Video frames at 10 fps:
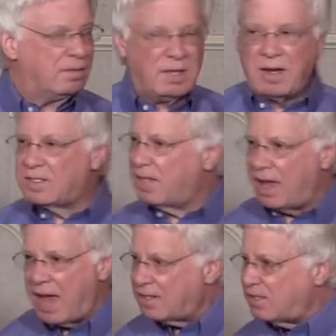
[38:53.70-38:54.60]
That is
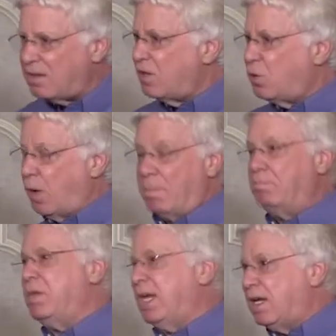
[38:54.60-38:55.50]
not has nothing to do with
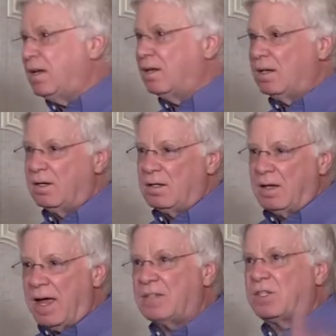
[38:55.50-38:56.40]
me
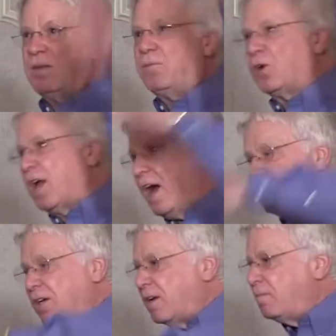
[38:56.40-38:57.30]
asking for God
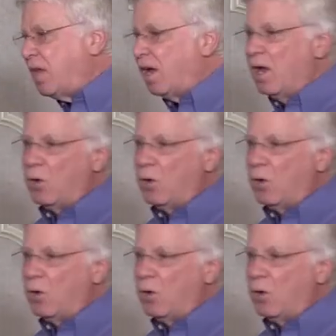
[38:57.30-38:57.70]
to come down.